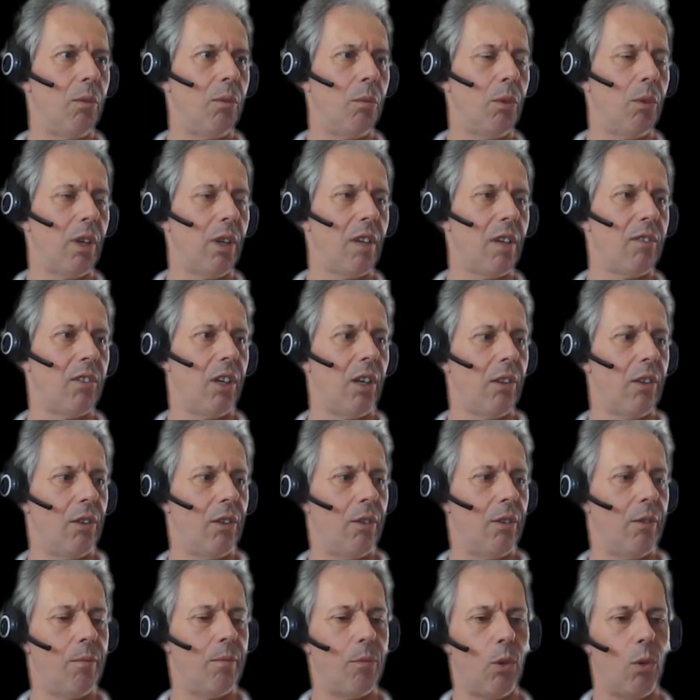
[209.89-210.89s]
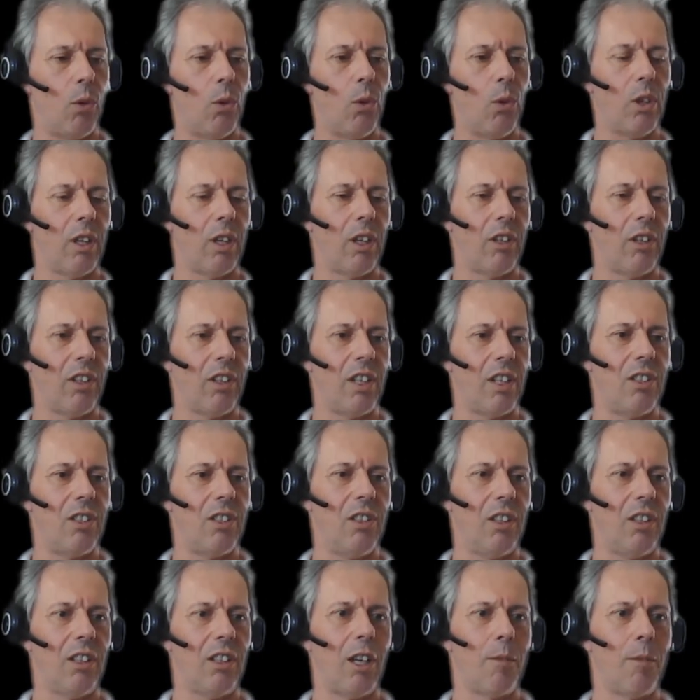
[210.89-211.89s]
whatever other
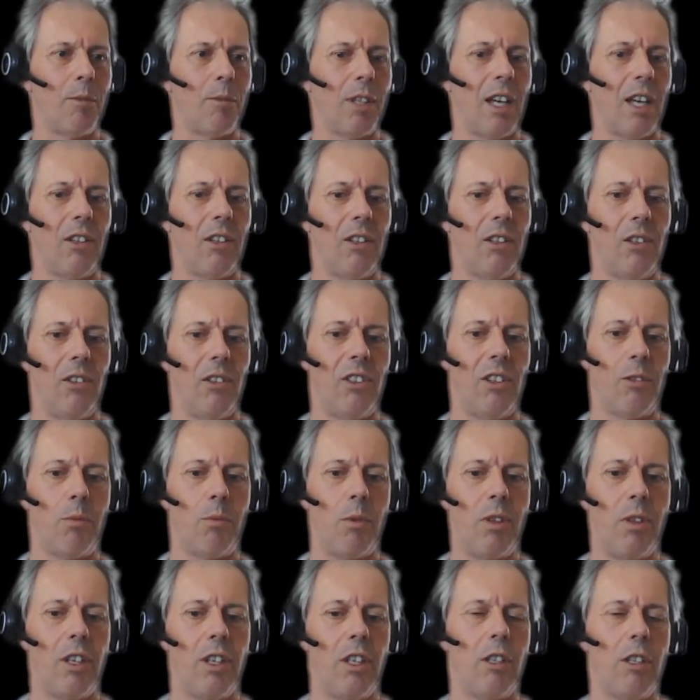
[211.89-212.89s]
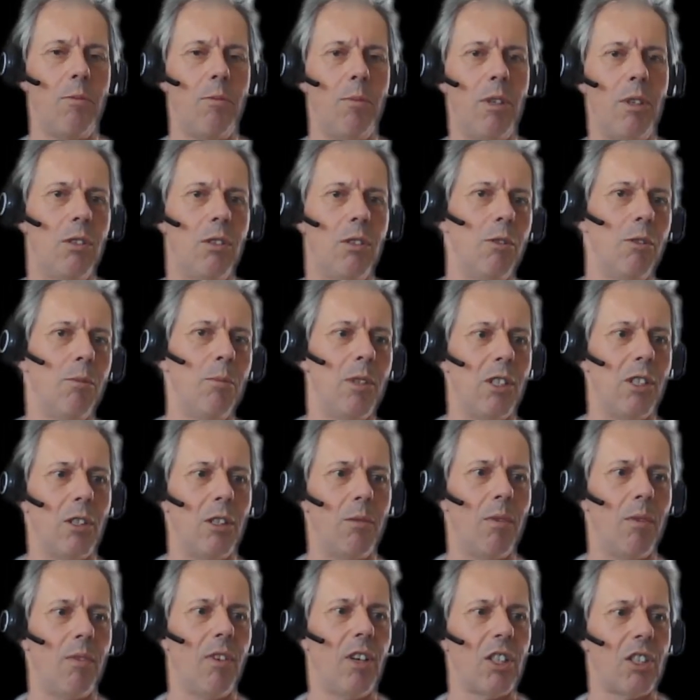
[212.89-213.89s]
organization that comes down here and says, we think you've been doing
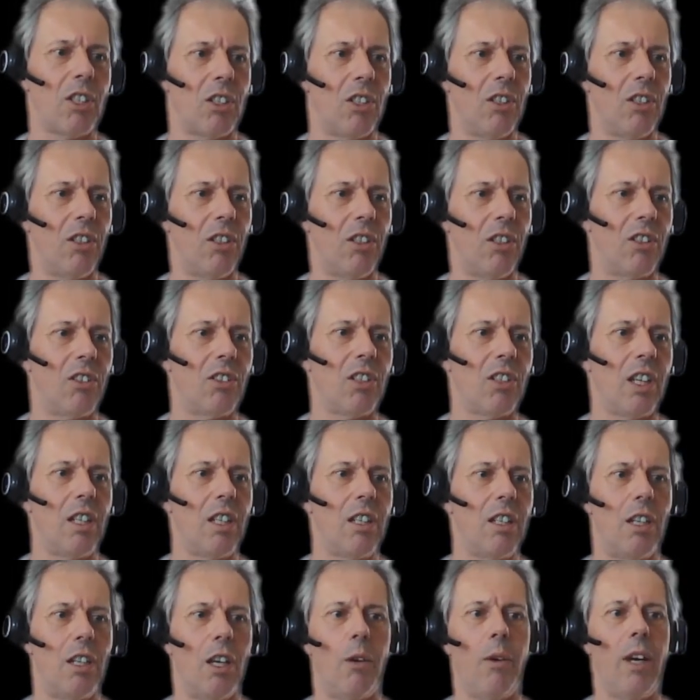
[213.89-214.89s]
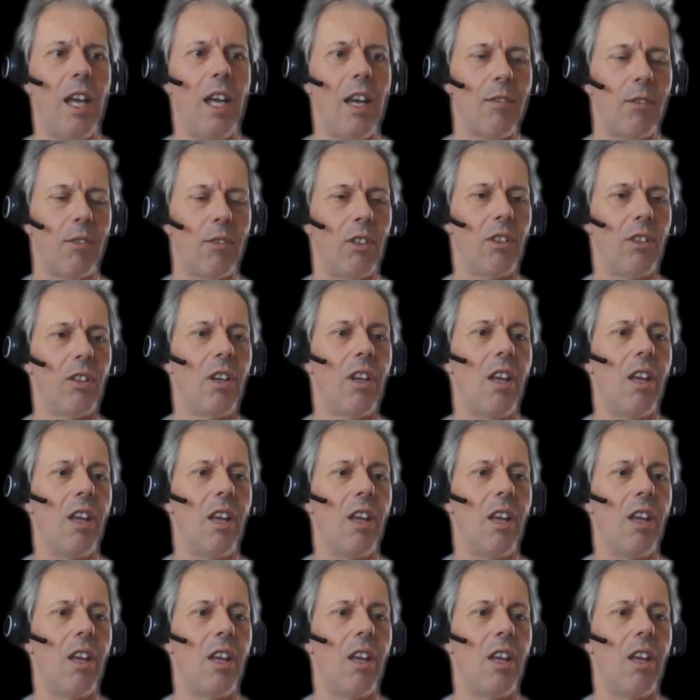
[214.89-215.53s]
business with Russia, to say, no, I haven't.